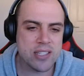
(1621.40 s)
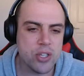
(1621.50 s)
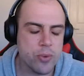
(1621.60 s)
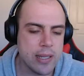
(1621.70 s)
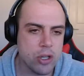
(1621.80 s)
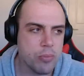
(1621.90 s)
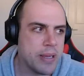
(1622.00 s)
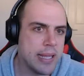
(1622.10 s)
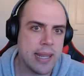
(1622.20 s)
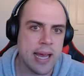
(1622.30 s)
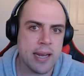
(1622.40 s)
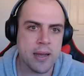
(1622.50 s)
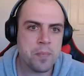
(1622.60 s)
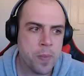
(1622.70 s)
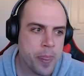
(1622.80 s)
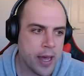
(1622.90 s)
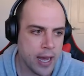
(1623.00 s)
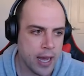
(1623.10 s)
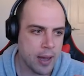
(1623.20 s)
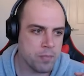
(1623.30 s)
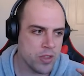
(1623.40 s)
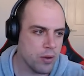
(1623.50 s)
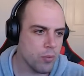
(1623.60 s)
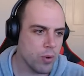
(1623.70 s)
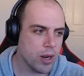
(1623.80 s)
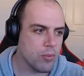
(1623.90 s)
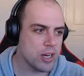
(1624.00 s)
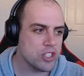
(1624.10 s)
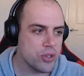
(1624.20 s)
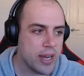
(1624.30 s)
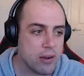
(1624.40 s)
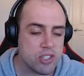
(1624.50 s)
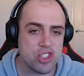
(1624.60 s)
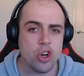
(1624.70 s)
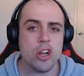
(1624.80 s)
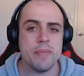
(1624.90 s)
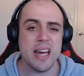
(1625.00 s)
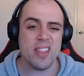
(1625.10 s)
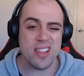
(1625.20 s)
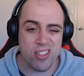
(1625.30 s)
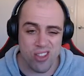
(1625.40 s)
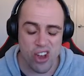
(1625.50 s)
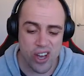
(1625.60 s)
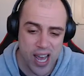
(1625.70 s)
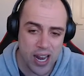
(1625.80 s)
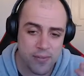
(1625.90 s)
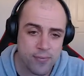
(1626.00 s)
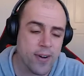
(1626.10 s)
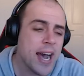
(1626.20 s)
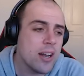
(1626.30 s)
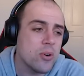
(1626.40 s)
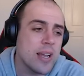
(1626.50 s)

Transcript: to a little bit later. What I want to do now is talk about the third and final